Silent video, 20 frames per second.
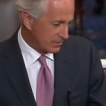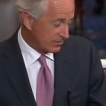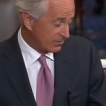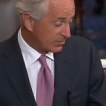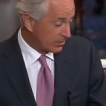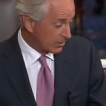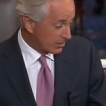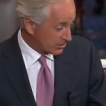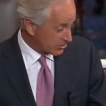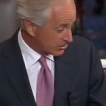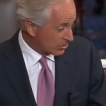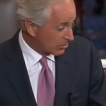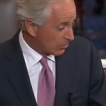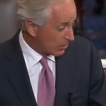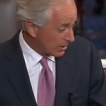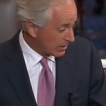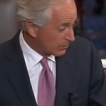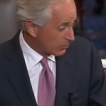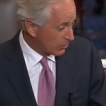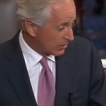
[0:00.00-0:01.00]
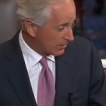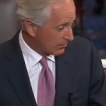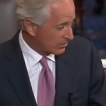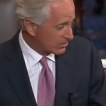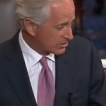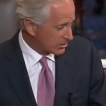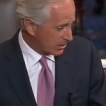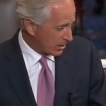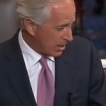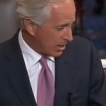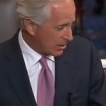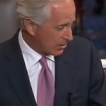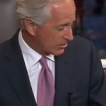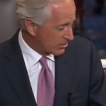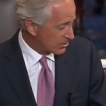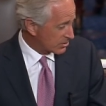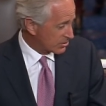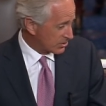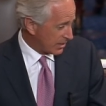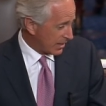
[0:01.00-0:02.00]
feel it's a great privilege and honor
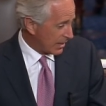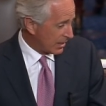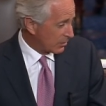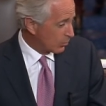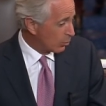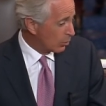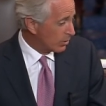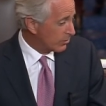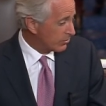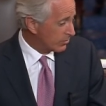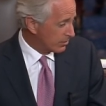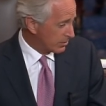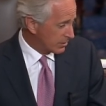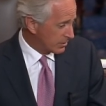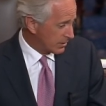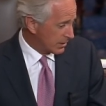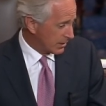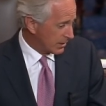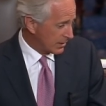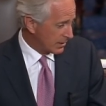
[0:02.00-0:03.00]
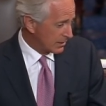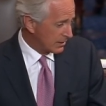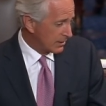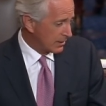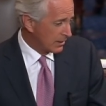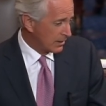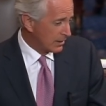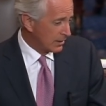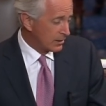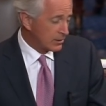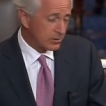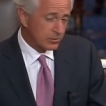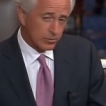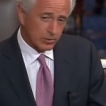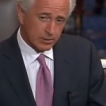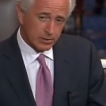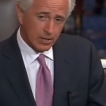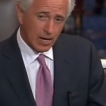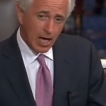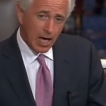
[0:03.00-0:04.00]
to stand with you today to
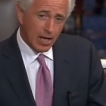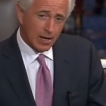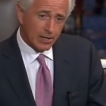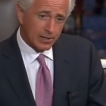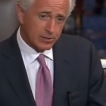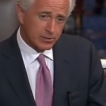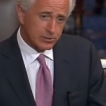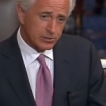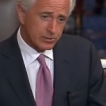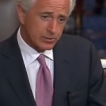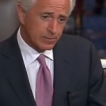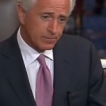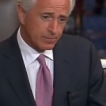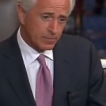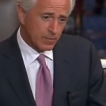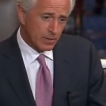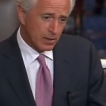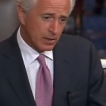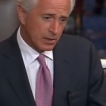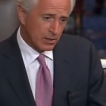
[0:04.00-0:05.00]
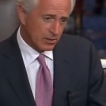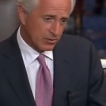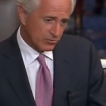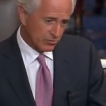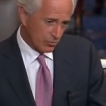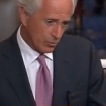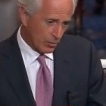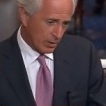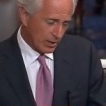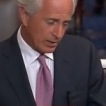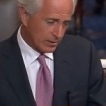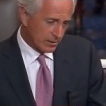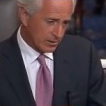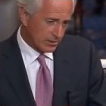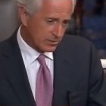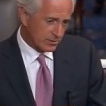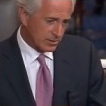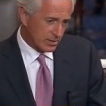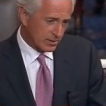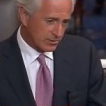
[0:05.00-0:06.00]
acknowledge his
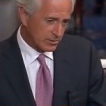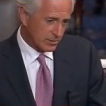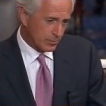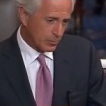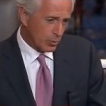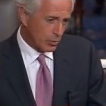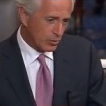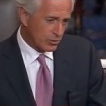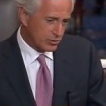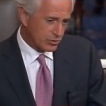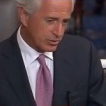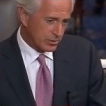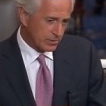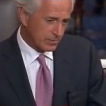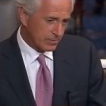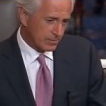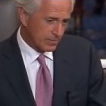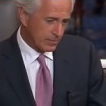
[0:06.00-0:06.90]
greatness as a person,